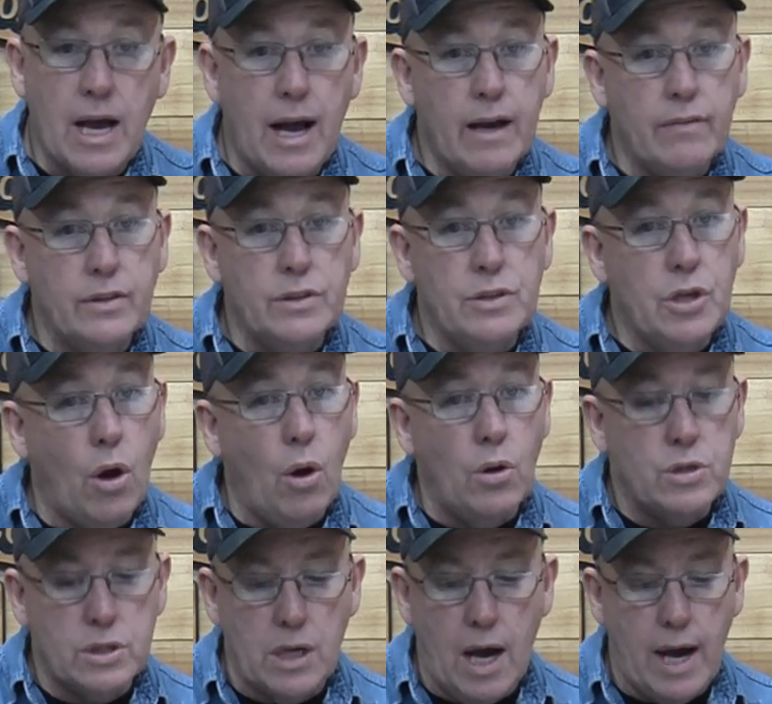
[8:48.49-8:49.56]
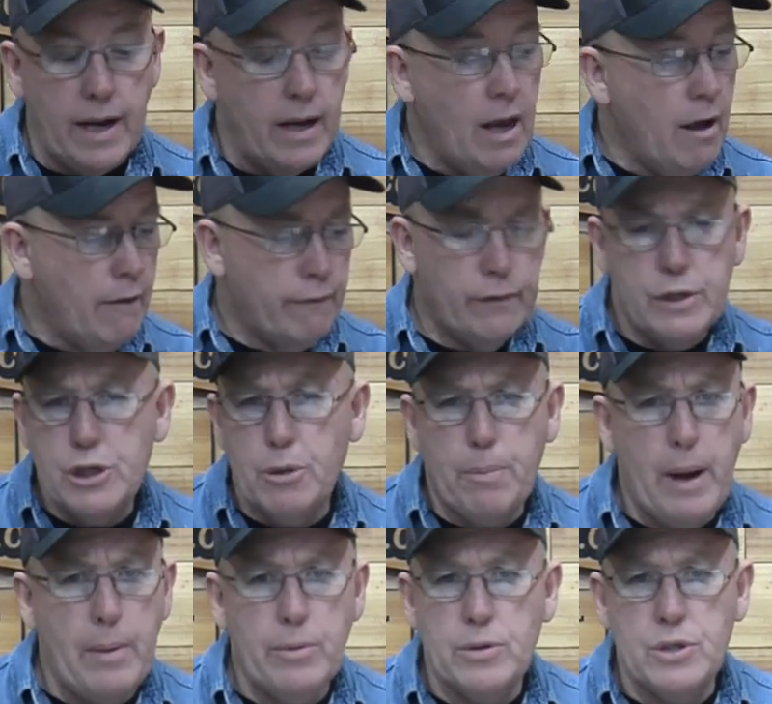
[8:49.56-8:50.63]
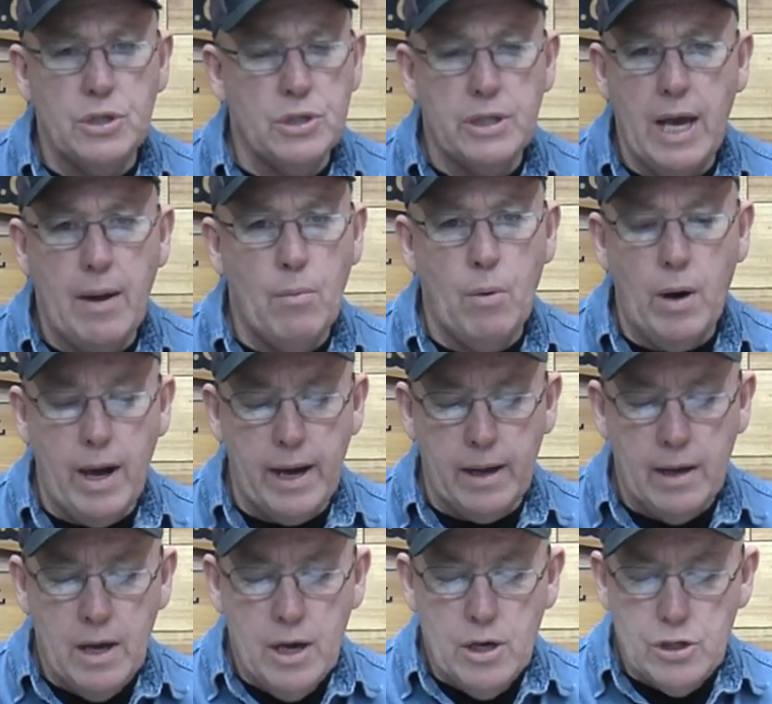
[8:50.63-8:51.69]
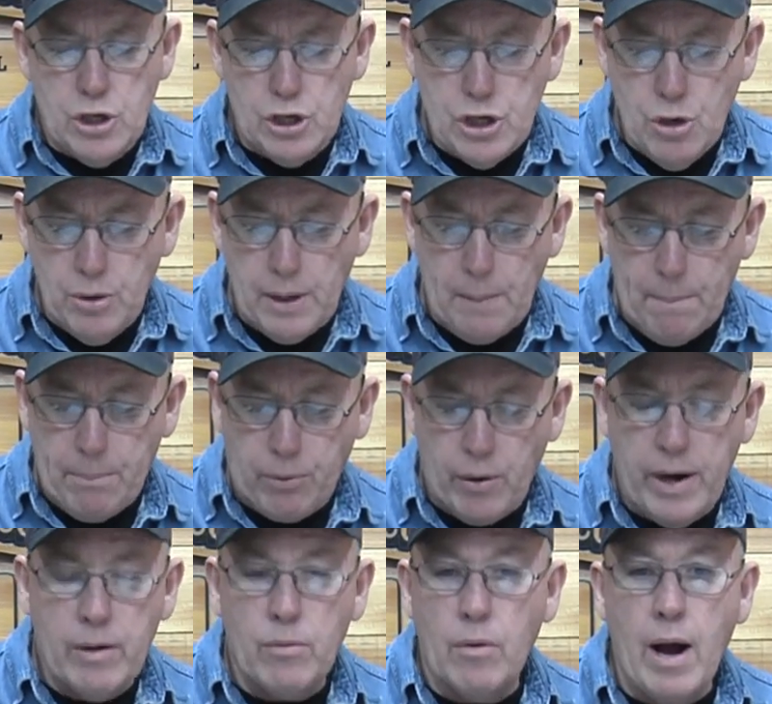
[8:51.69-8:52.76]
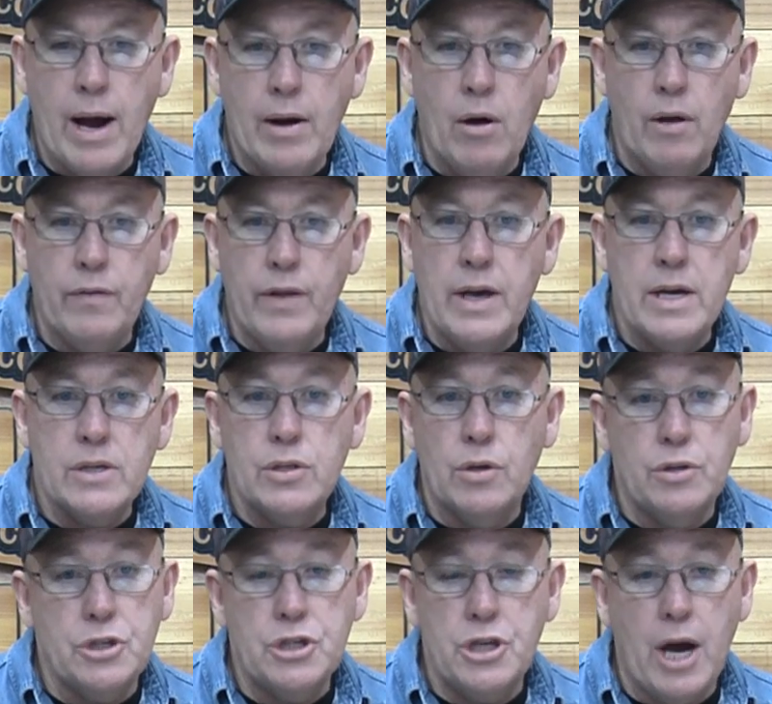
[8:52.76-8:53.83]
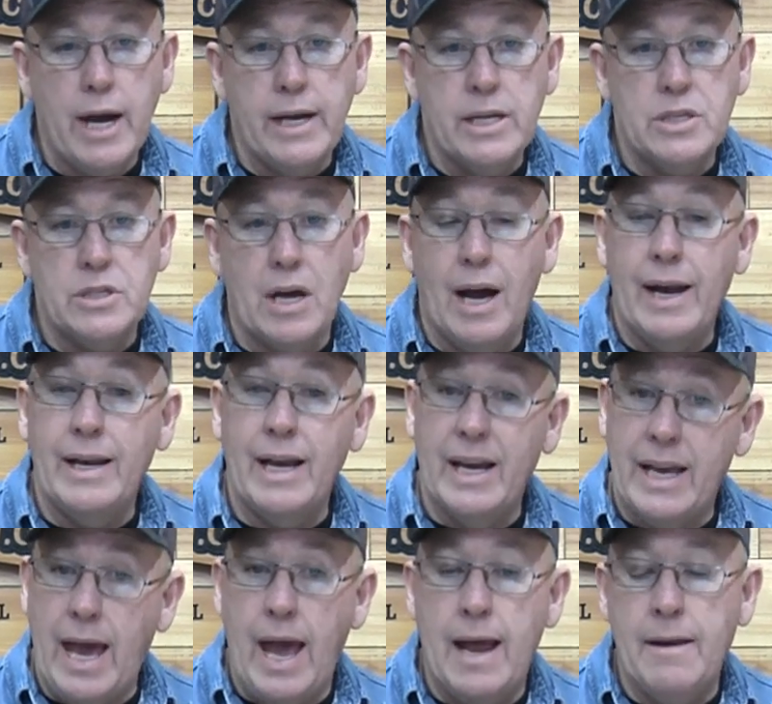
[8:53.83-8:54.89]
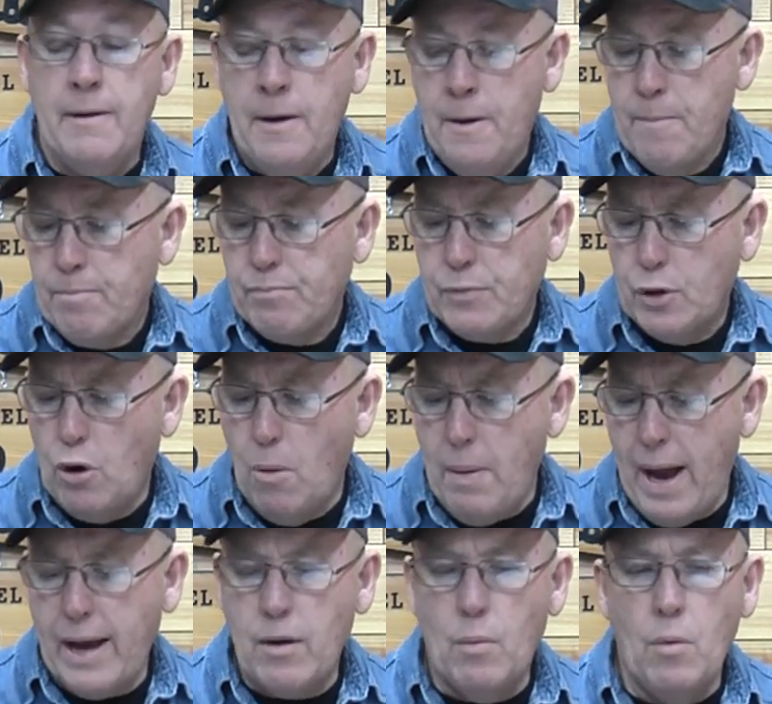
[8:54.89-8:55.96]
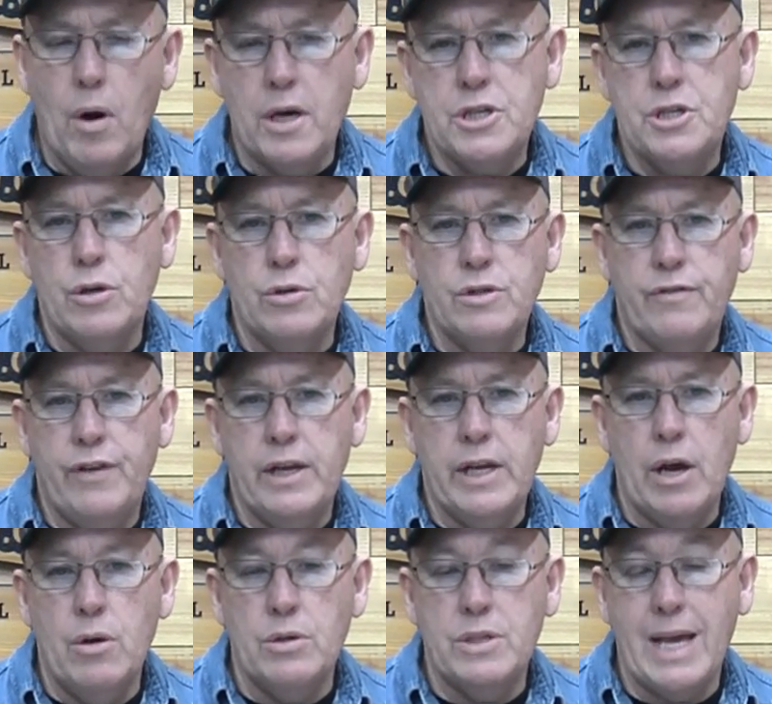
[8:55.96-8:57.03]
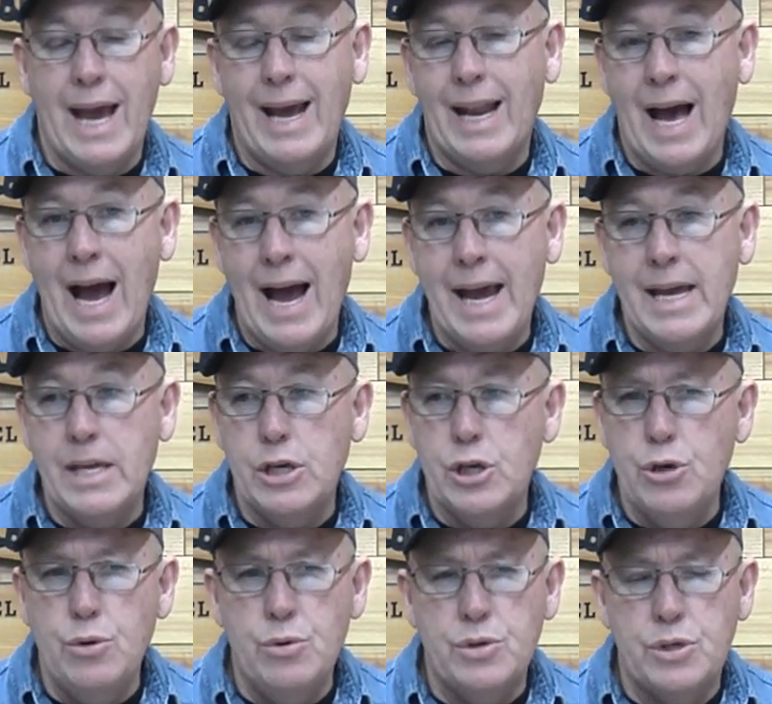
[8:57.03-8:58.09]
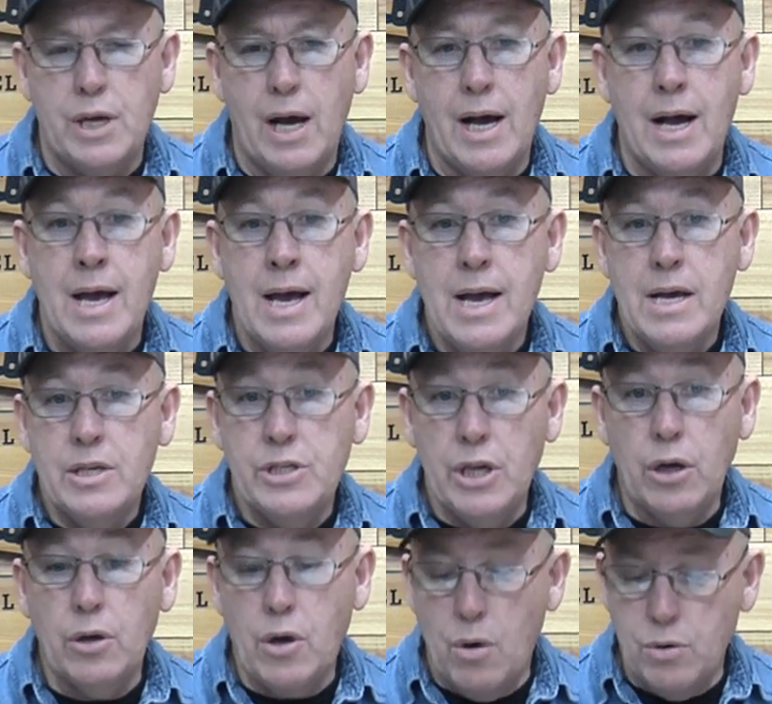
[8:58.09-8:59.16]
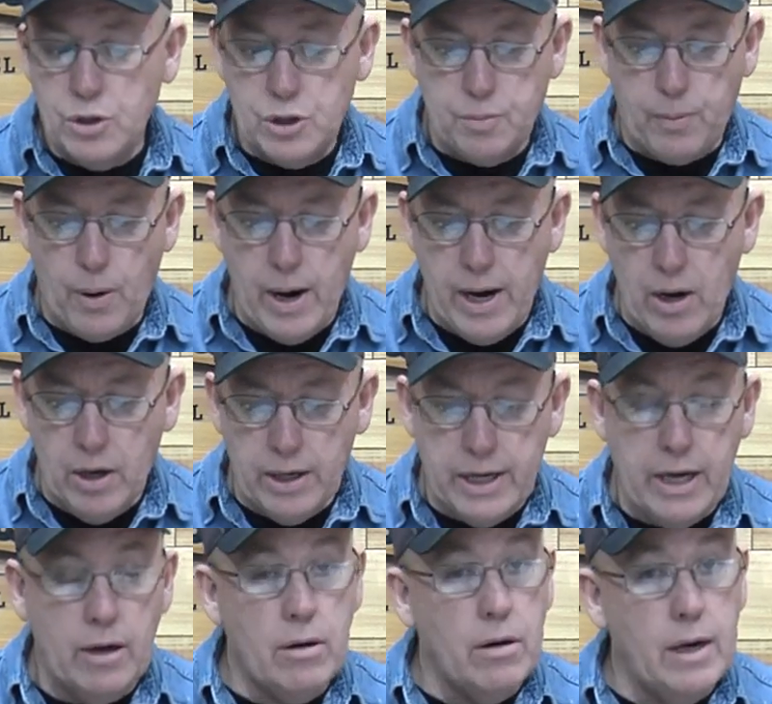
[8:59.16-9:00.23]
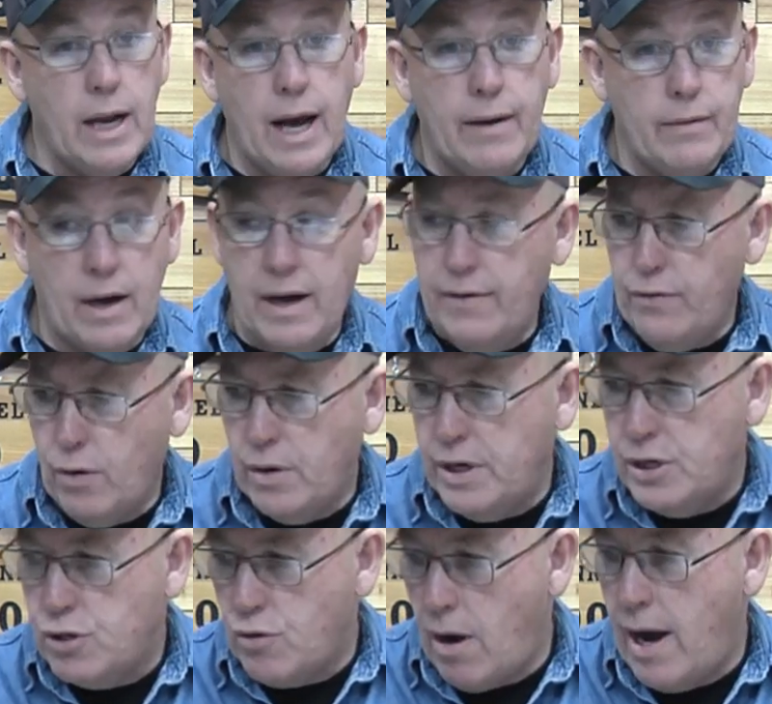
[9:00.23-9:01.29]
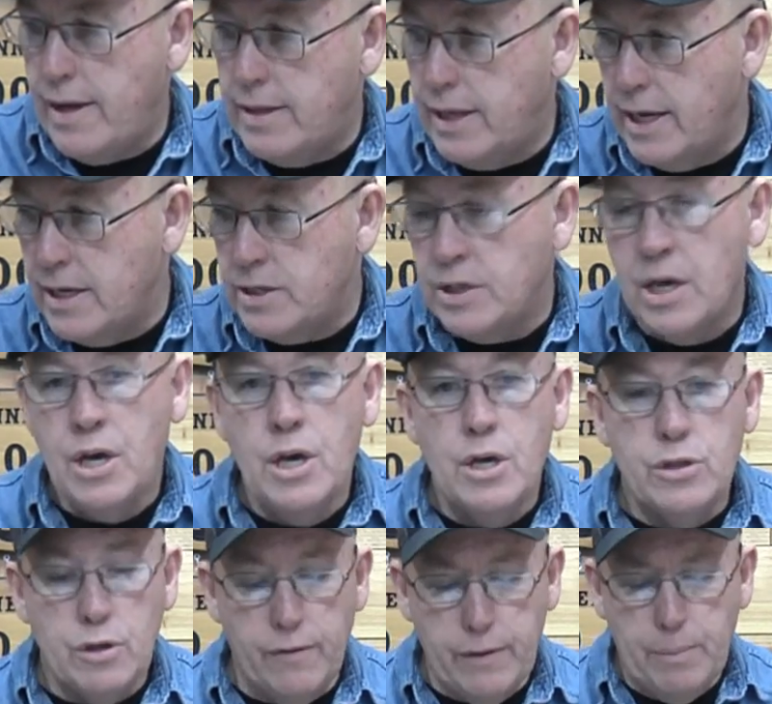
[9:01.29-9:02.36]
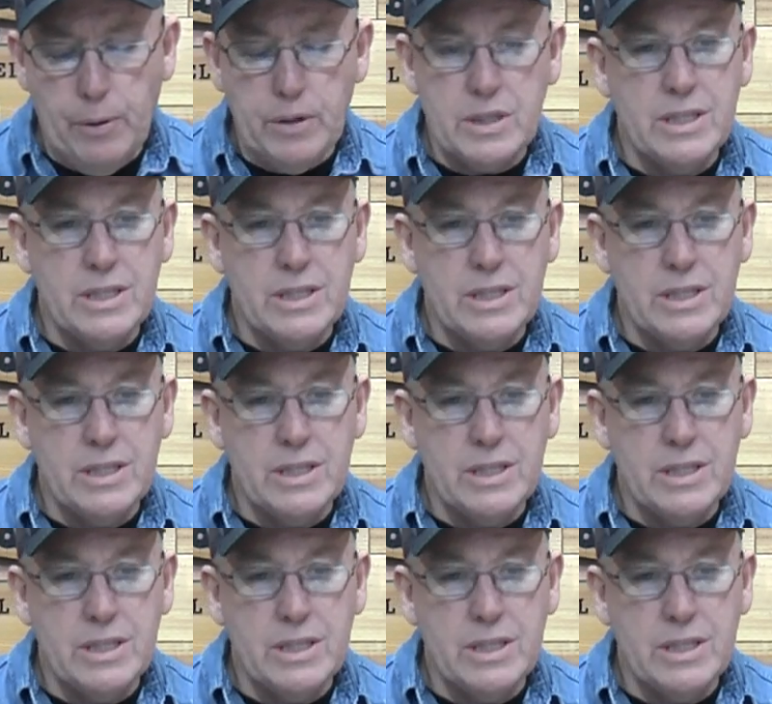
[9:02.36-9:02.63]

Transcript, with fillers: kind of a dull side. Freezer paper is the same way. So you can print right on this on the shiny side. Again, go back and watch those videos, and I use uh, silicone spray on here, and I've, I've already tried this. So if you put